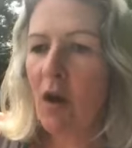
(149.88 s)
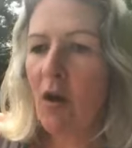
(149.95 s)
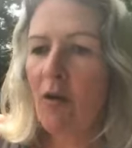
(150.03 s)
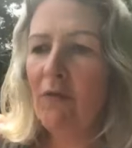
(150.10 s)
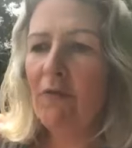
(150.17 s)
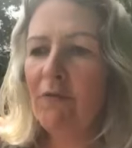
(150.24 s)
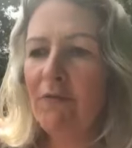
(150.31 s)

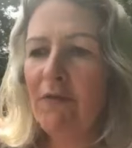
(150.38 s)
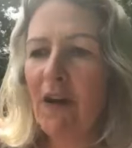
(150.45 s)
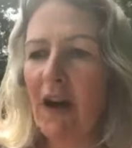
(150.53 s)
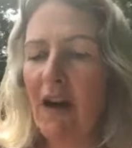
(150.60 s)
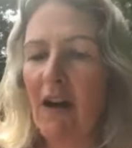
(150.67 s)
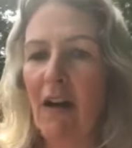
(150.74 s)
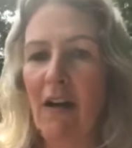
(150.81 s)
of
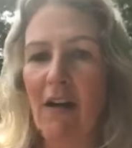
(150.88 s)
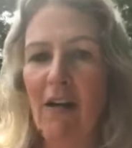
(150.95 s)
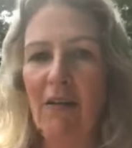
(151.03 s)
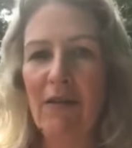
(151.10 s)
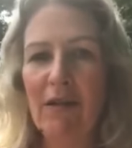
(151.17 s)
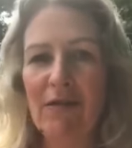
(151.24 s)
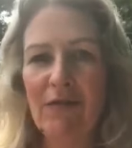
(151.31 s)

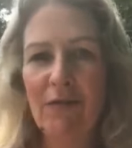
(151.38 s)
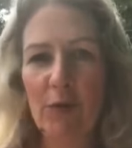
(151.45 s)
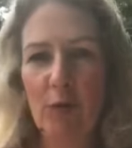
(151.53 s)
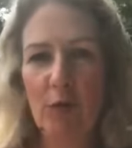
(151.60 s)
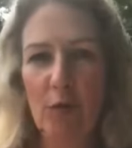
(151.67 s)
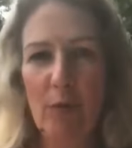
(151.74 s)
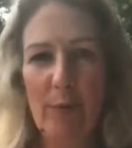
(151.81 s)
our
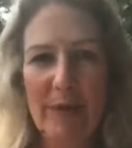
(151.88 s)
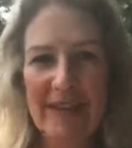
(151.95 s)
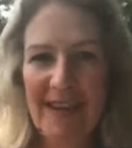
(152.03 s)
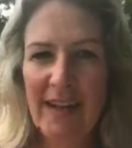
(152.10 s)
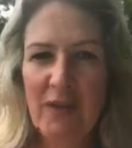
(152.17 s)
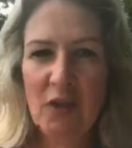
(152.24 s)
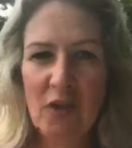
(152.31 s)
full
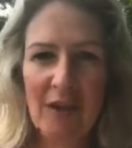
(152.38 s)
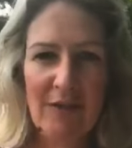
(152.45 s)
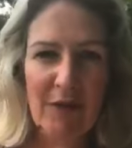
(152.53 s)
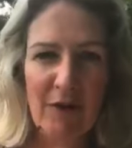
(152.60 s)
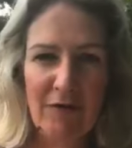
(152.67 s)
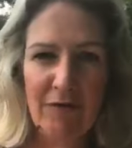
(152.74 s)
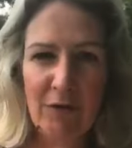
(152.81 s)
potential,
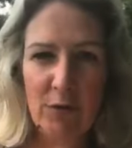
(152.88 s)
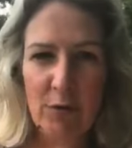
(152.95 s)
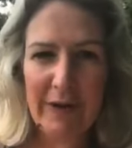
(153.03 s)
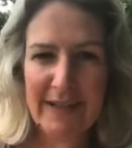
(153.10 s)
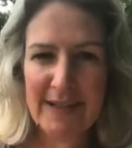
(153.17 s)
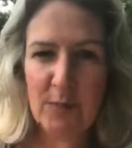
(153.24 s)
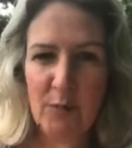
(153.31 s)
of our
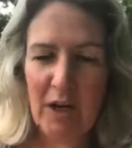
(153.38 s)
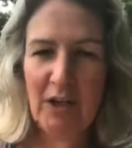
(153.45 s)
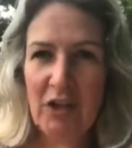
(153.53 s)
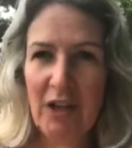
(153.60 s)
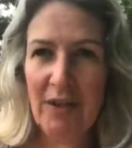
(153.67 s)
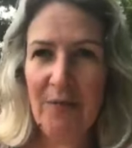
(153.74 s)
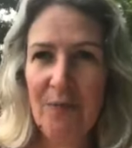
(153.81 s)
full
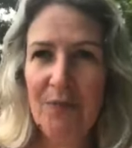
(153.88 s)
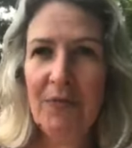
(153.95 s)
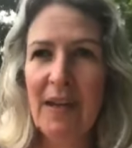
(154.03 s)
expression.